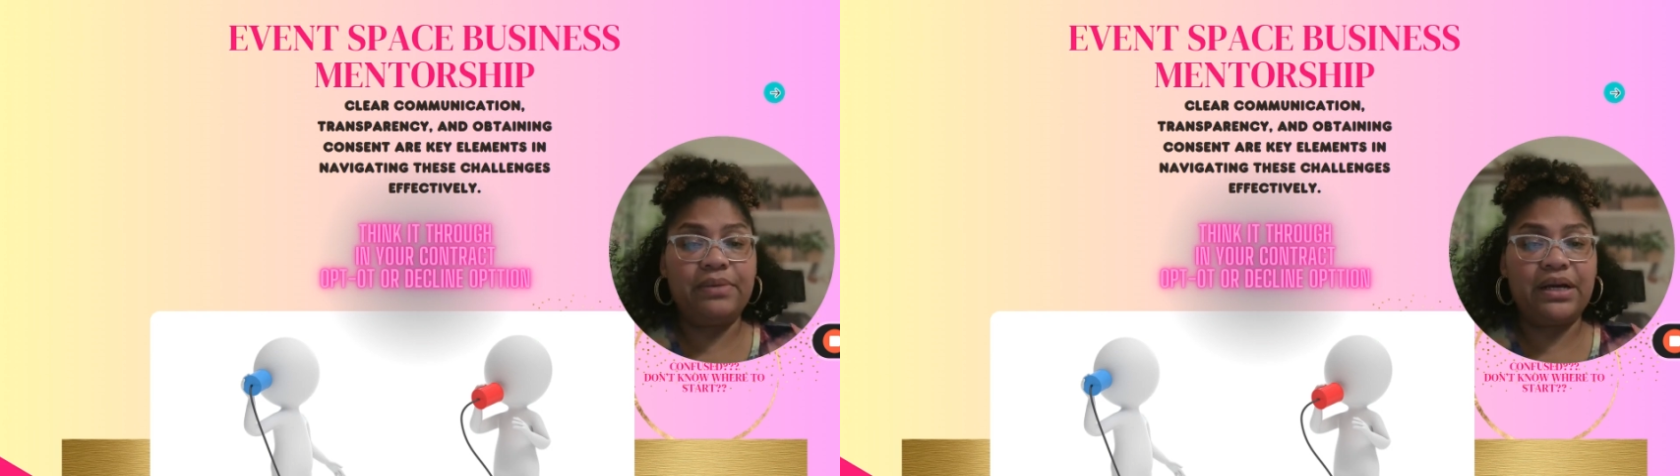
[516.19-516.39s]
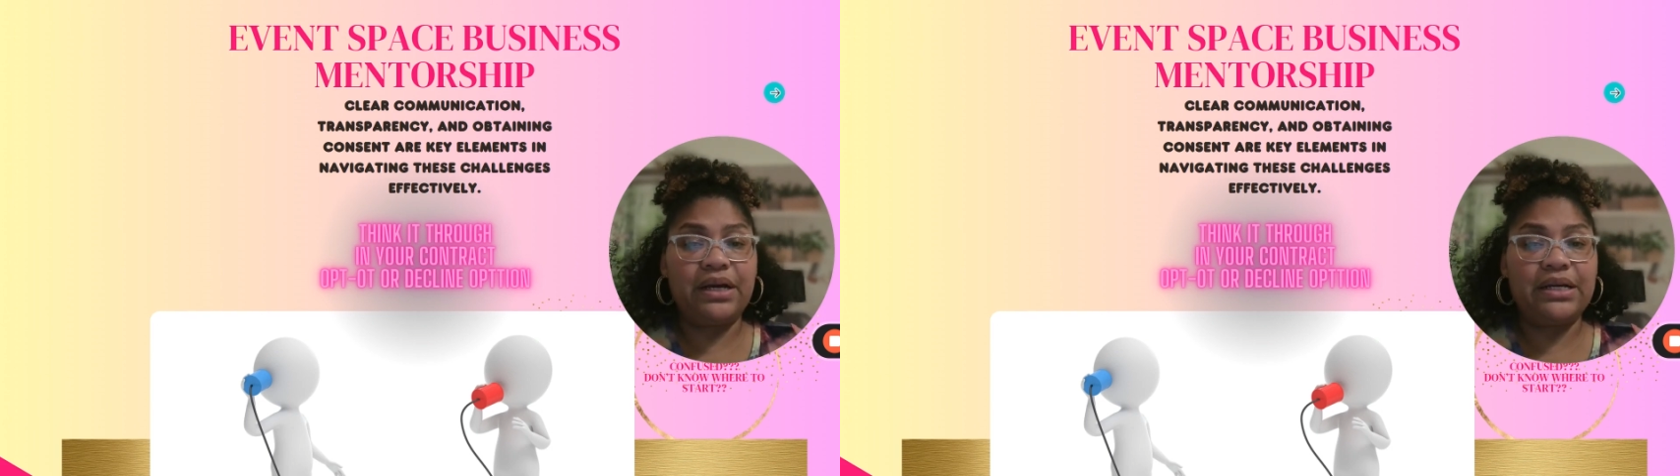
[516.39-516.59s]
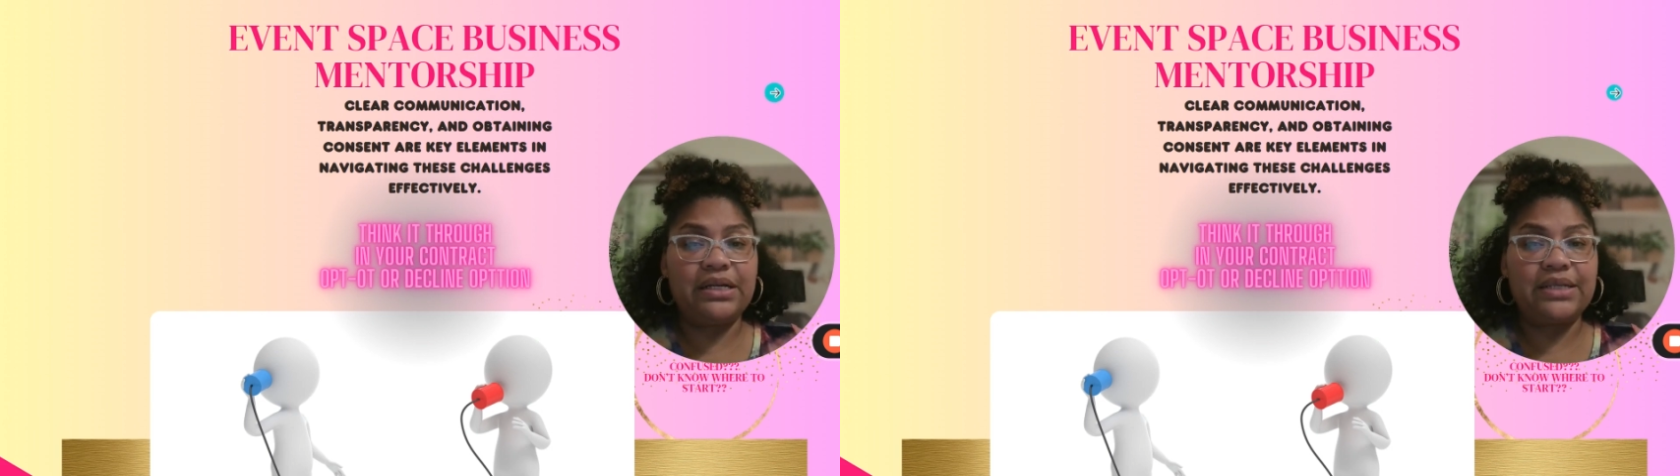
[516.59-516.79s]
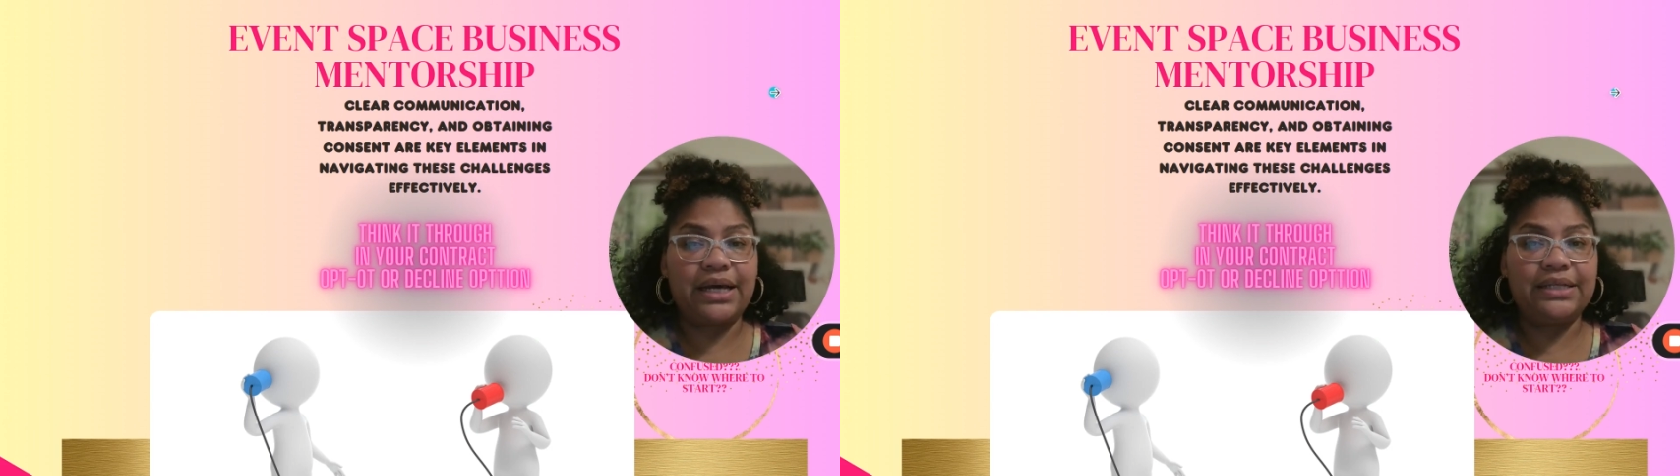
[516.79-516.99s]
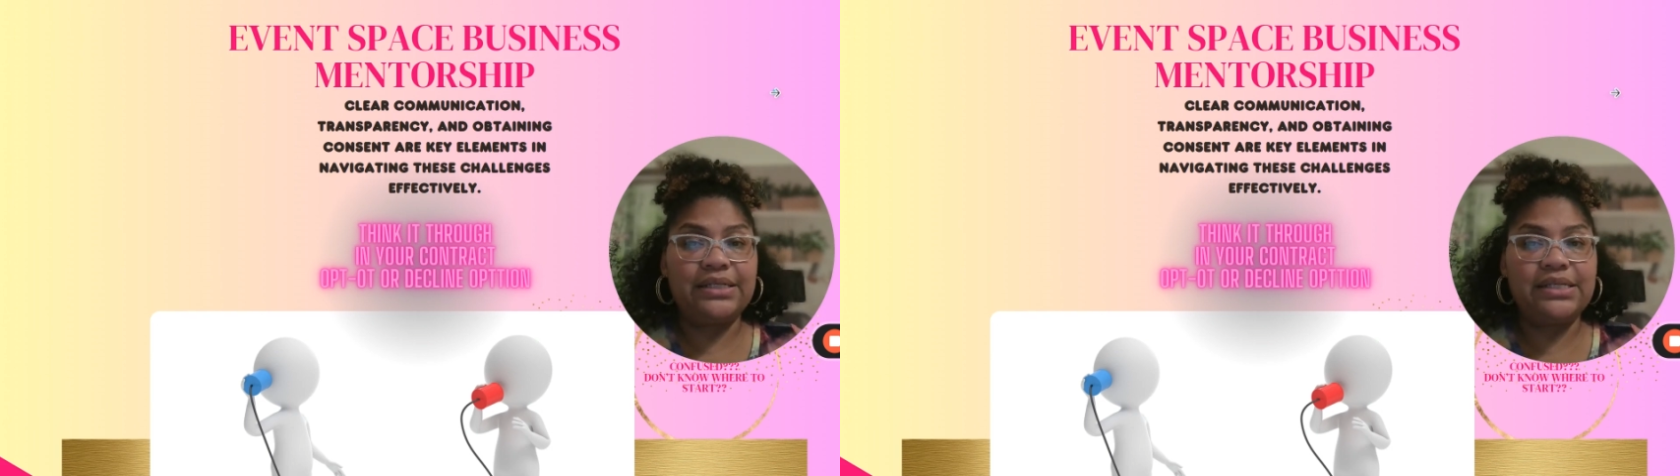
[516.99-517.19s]
because
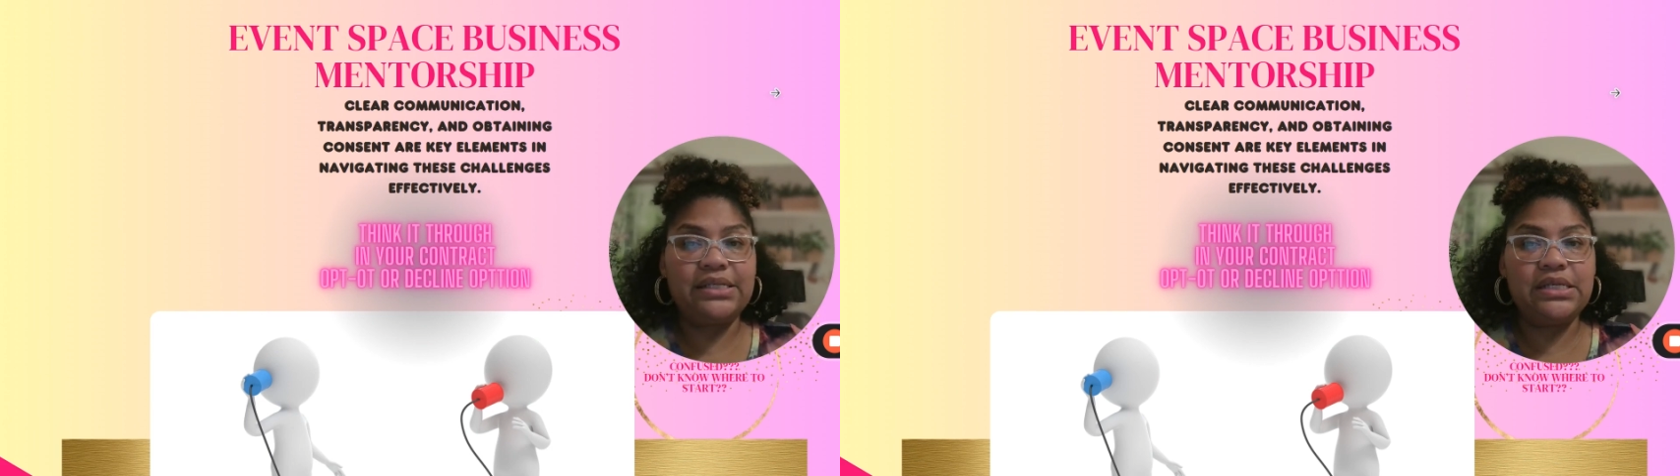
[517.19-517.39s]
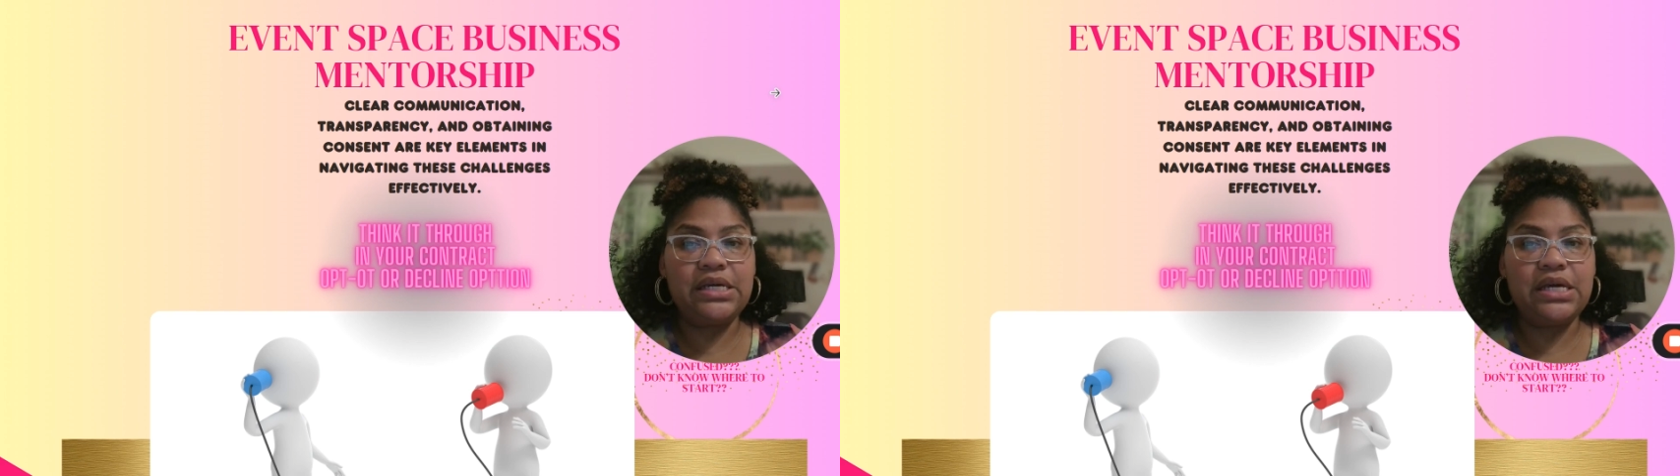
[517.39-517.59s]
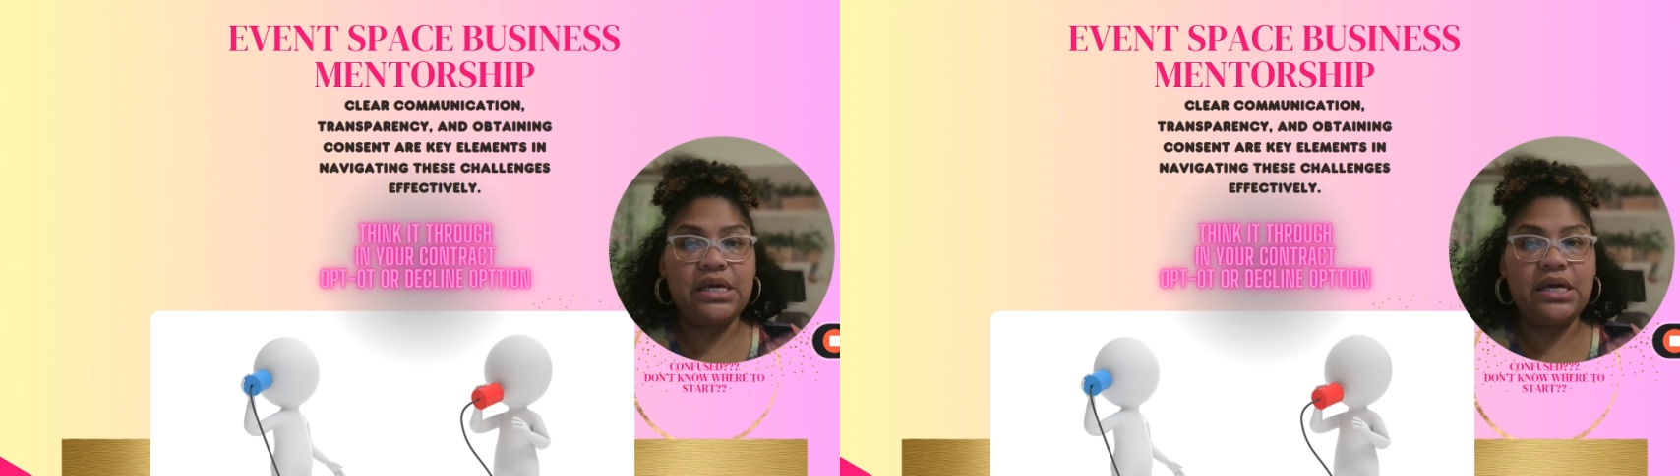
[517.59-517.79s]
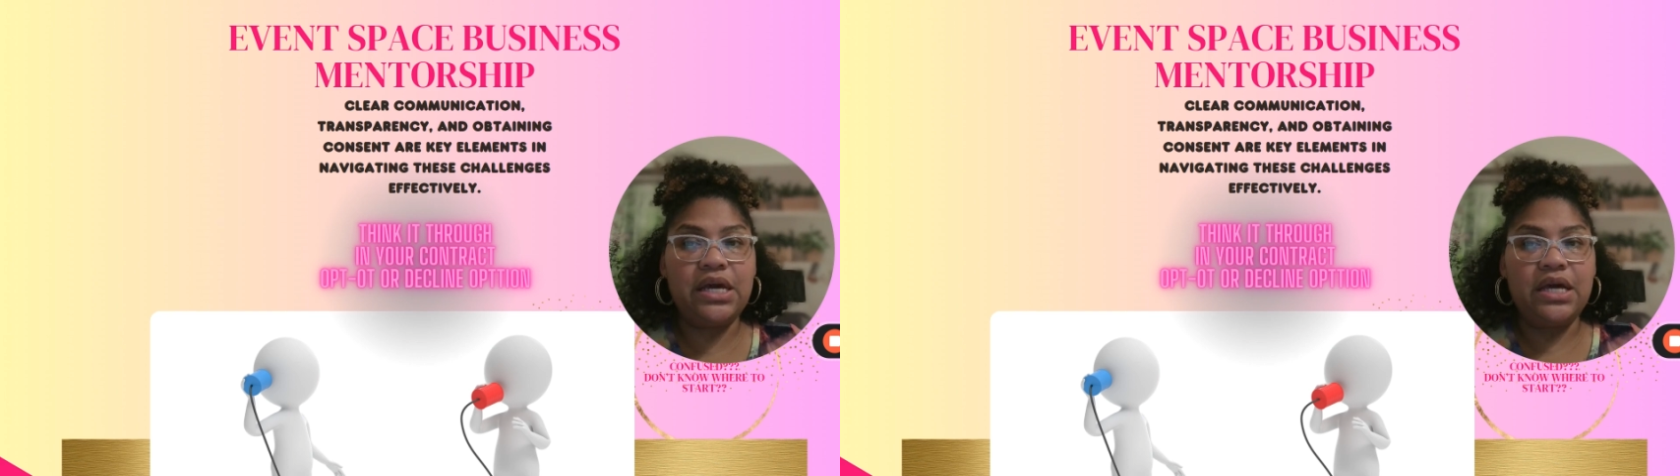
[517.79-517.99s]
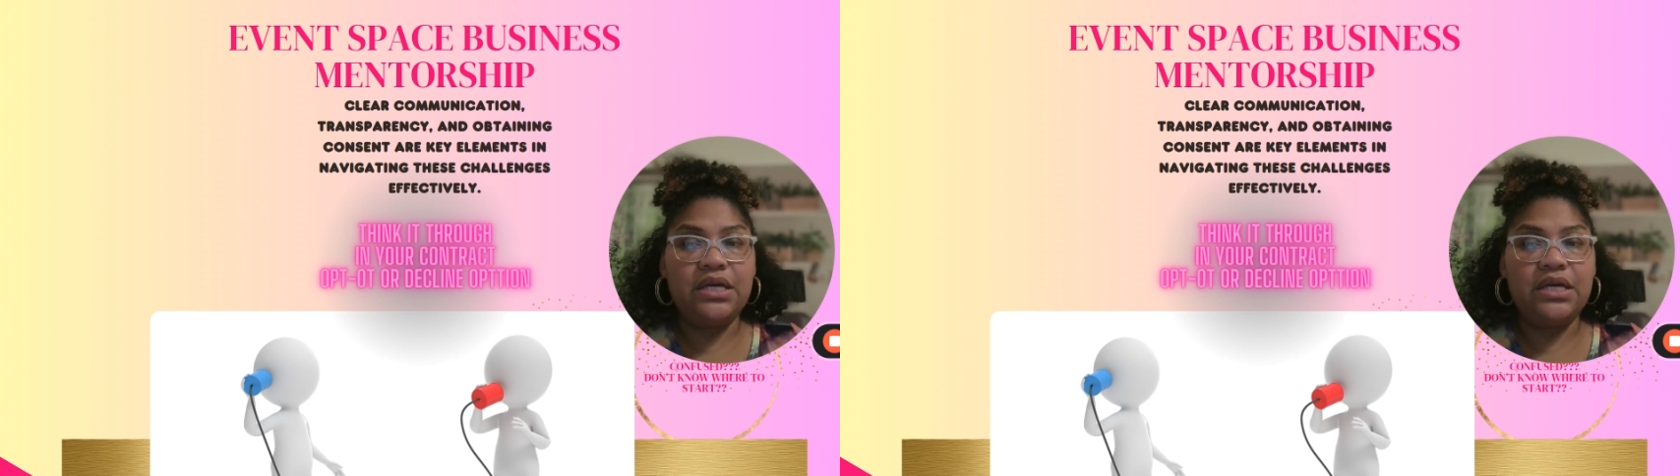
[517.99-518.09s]
I see